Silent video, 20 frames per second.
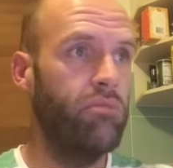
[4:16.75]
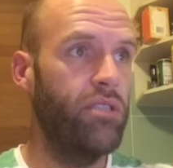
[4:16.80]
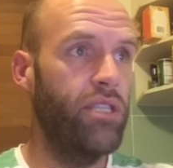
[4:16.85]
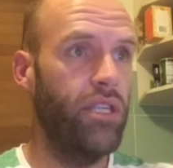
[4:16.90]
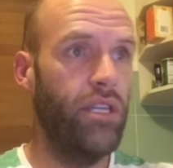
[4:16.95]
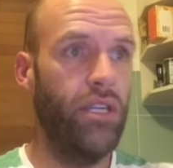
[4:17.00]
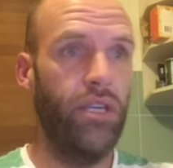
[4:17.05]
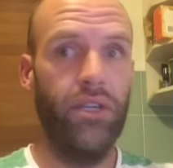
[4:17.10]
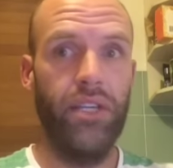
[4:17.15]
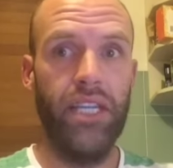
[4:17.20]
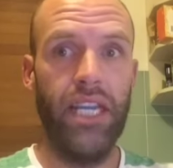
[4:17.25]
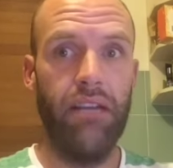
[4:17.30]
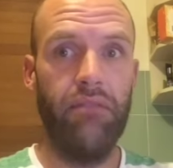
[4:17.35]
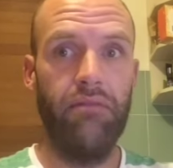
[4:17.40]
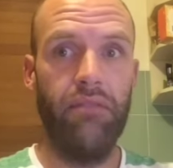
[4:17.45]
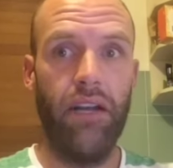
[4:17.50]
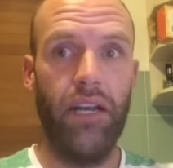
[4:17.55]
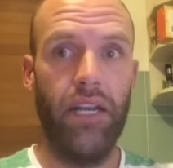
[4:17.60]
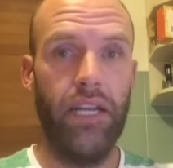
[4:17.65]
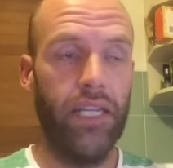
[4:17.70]
to get
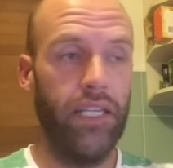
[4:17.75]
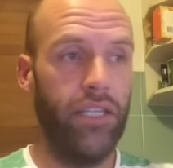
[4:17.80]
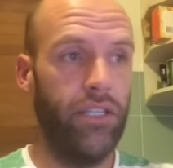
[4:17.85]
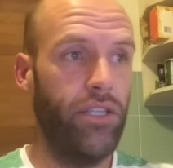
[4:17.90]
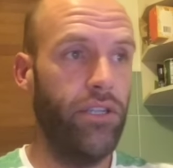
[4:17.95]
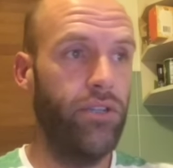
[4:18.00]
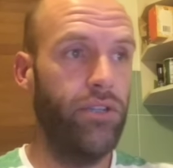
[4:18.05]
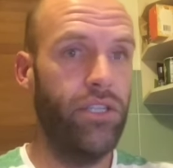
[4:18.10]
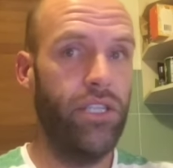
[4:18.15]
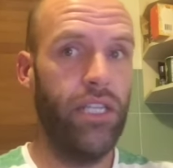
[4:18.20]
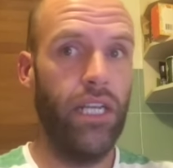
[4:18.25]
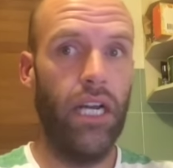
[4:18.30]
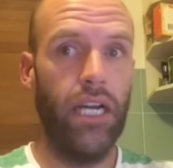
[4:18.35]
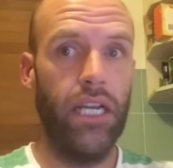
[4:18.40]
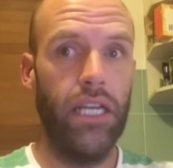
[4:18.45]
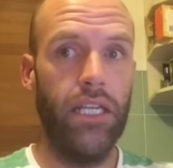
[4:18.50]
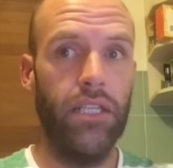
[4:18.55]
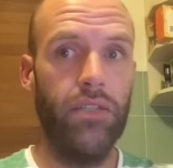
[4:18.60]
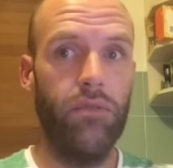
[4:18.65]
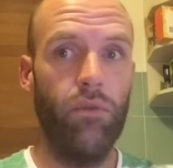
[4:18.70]
funding to
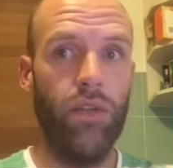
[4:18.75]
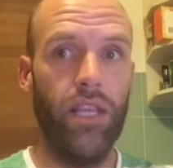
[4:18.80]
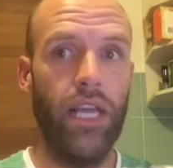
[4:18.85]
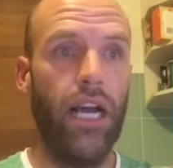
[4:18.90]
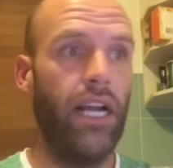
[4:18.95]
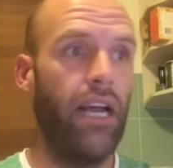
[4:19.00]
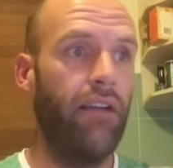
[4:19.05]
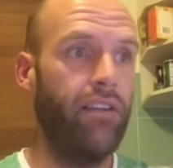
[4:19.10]
studies without